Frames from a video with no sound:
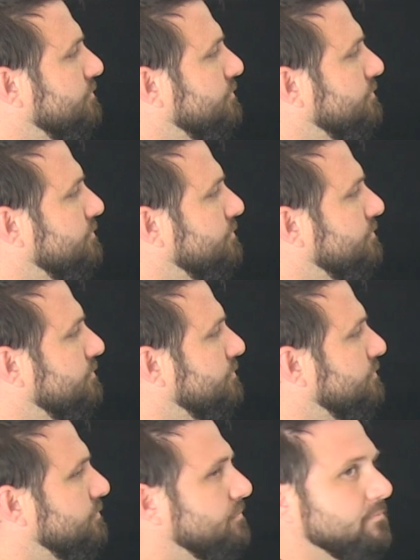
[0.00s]

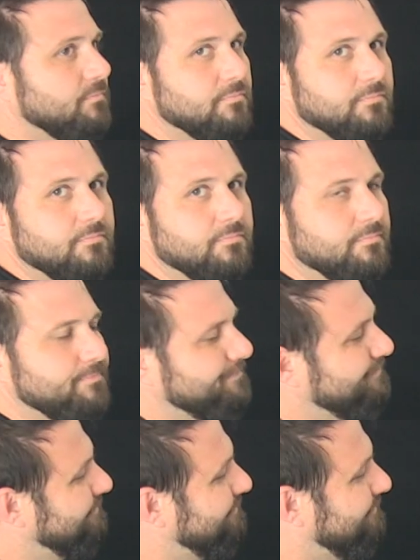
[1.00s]

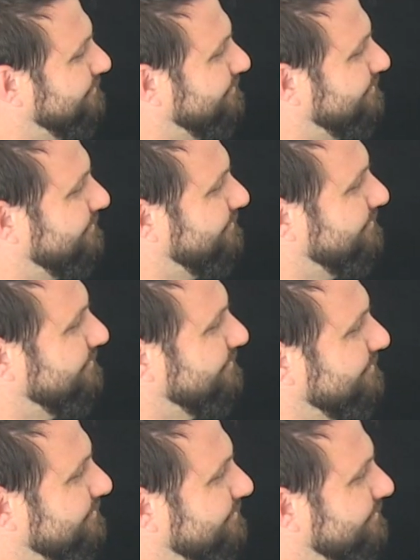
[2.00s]

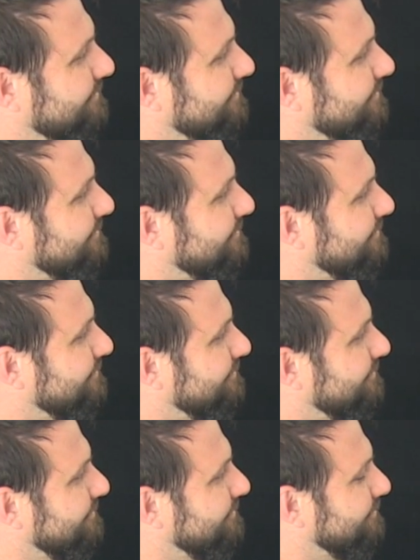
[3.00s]

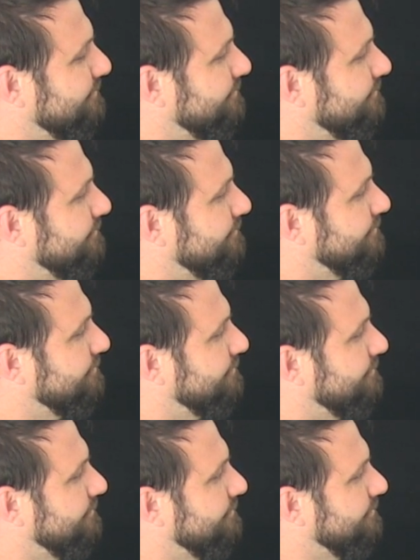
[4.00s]

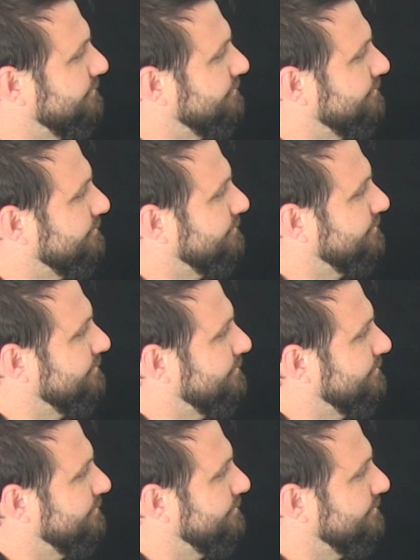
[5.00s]

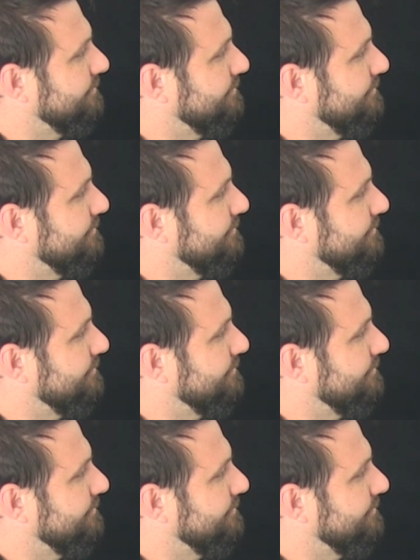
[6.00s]
(silent)